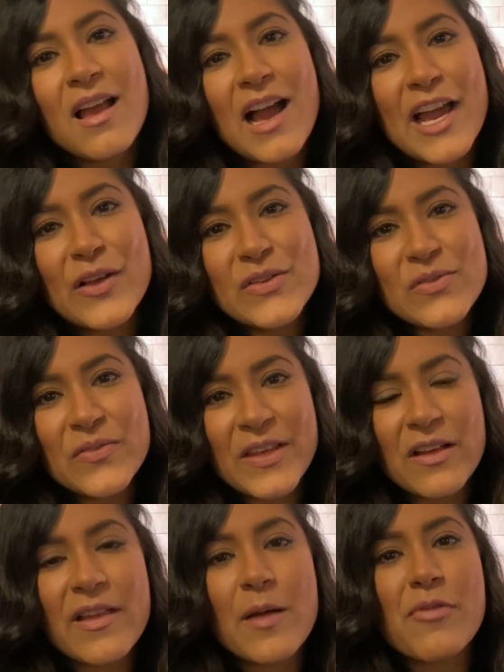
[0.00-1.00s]
I also
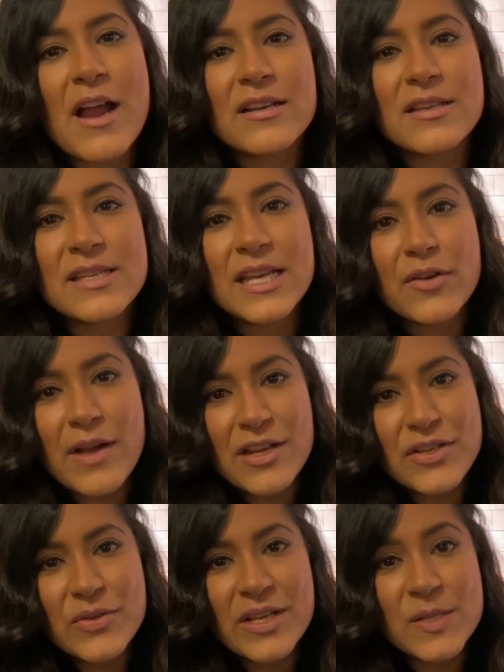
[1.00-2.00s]
feel that practicing
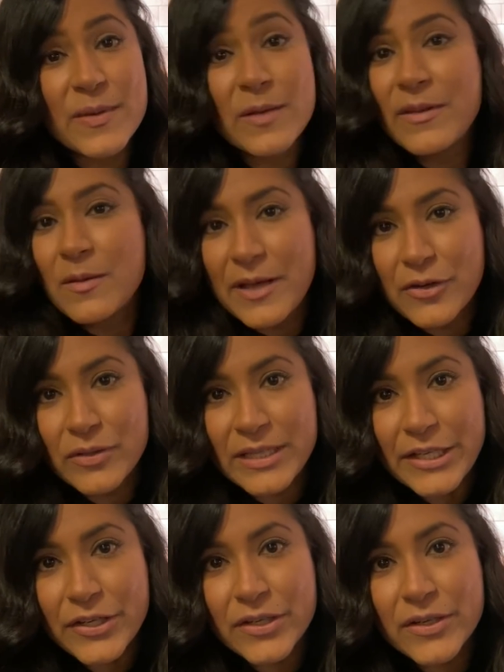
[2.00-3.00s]
gratitude has made me a better
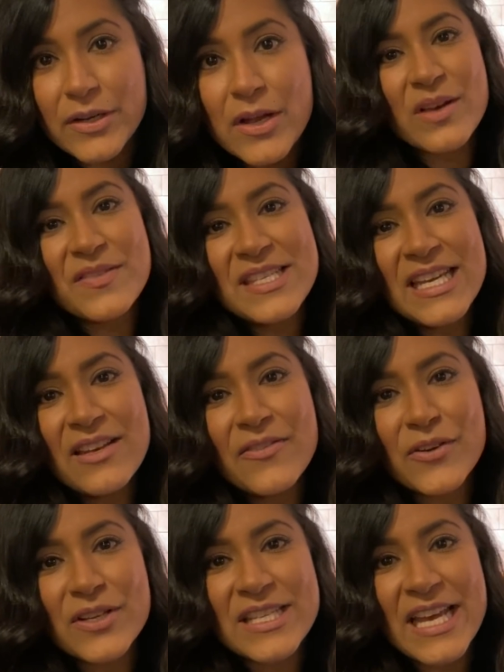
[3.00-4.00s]
leader. I've seen
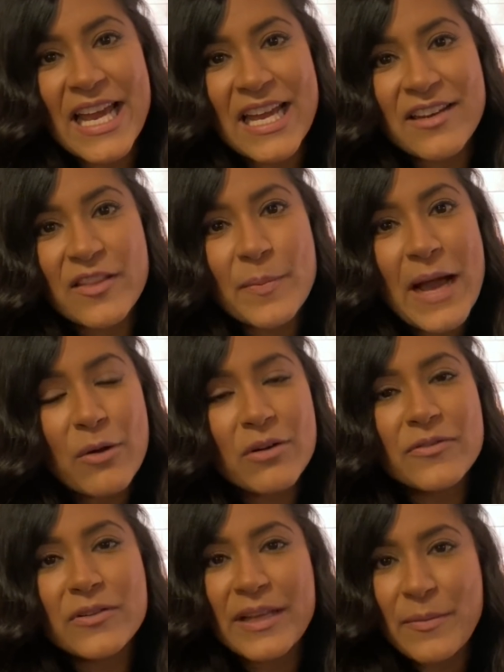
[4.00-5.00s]
firsthand the
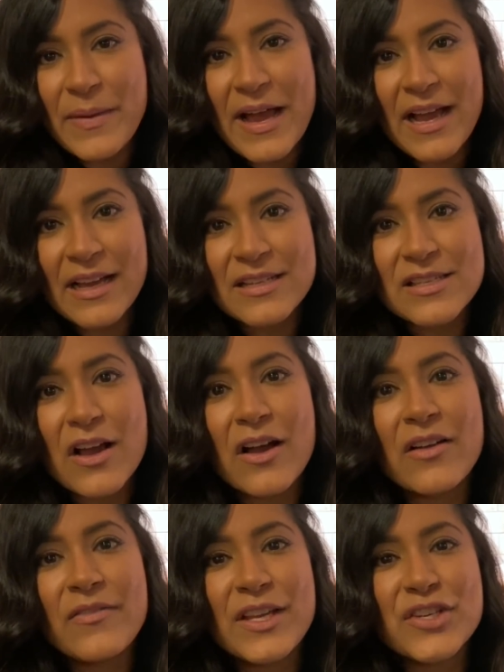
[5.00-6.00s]
powerful impacts
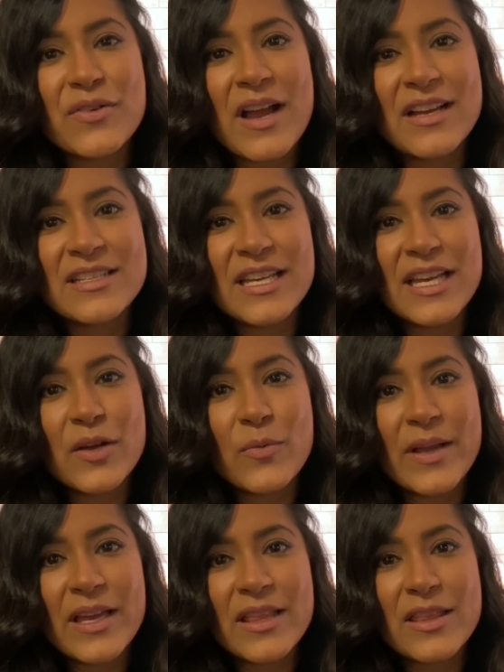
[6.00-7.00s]
of interacting
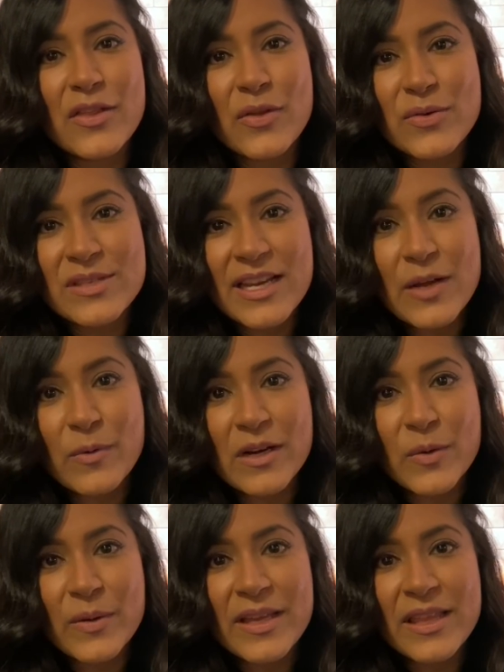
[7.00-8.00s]
with those that I
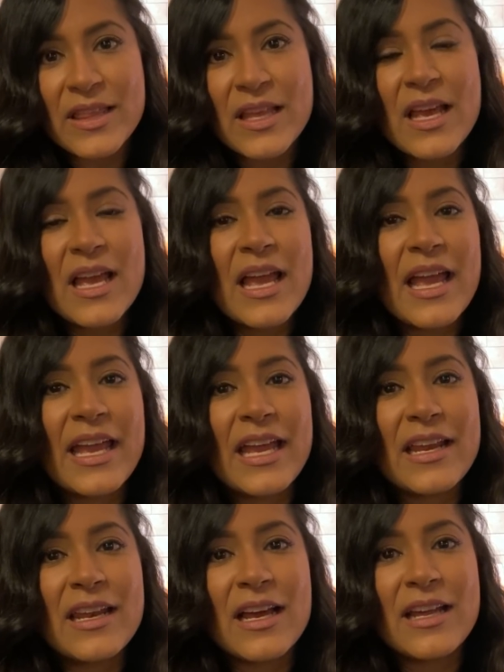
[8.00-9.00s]
work with
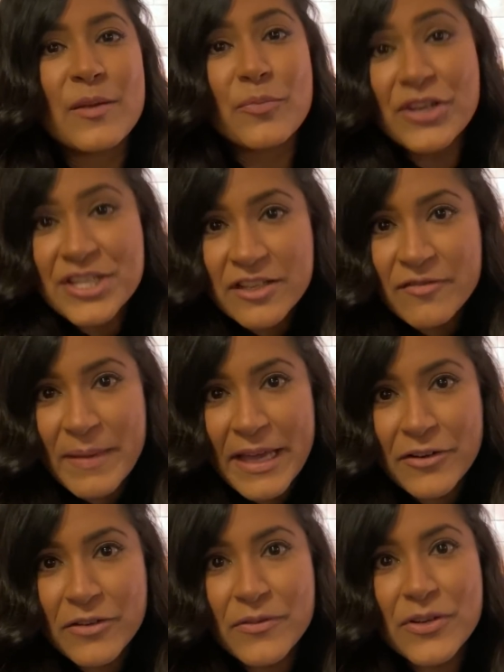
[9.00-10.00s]
in an appreciative
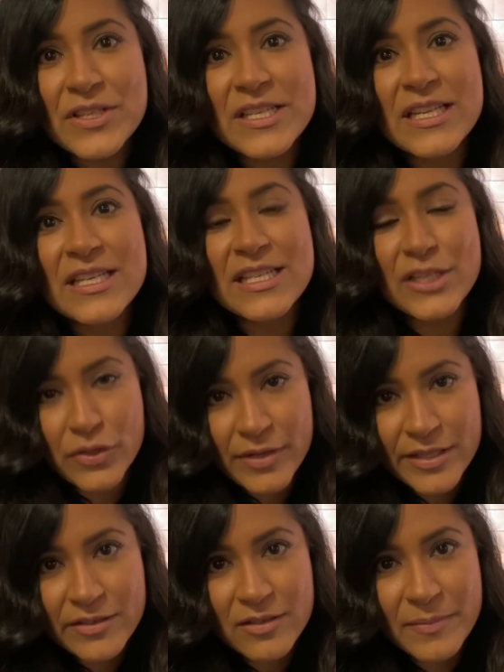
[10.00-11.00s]
manner versus in a
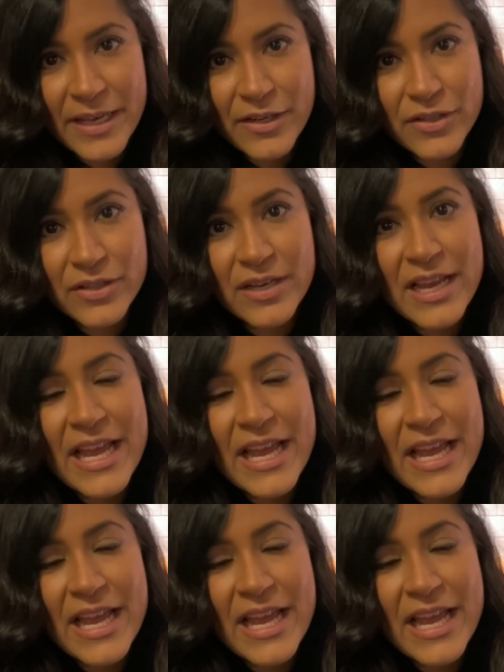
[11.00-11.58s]
critical manner.